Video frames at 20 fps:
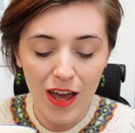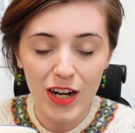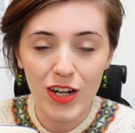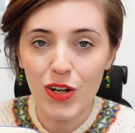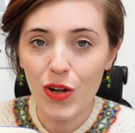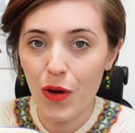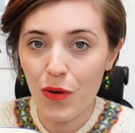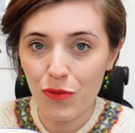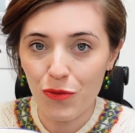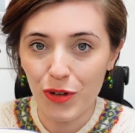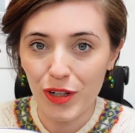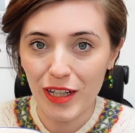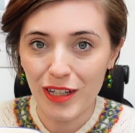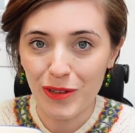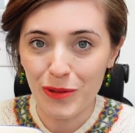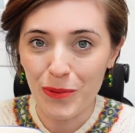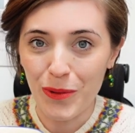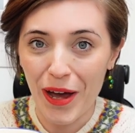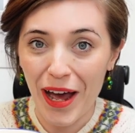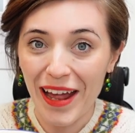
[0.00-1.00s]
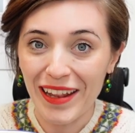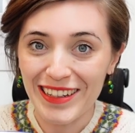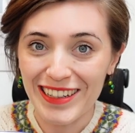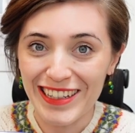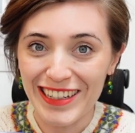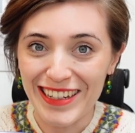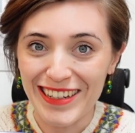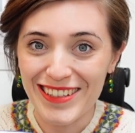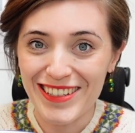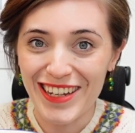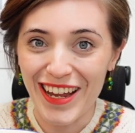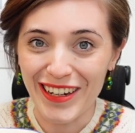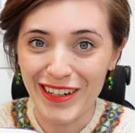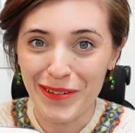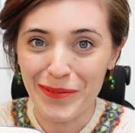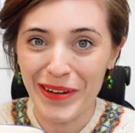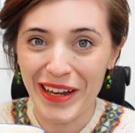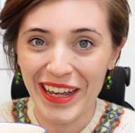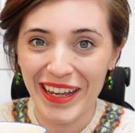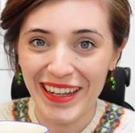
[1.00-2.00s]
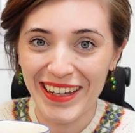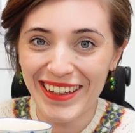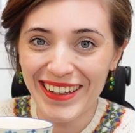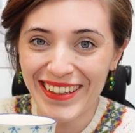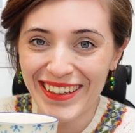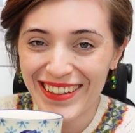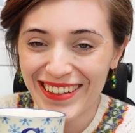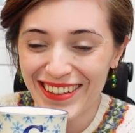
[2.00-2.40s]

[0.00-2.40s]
Not for a little while, at least, anyway.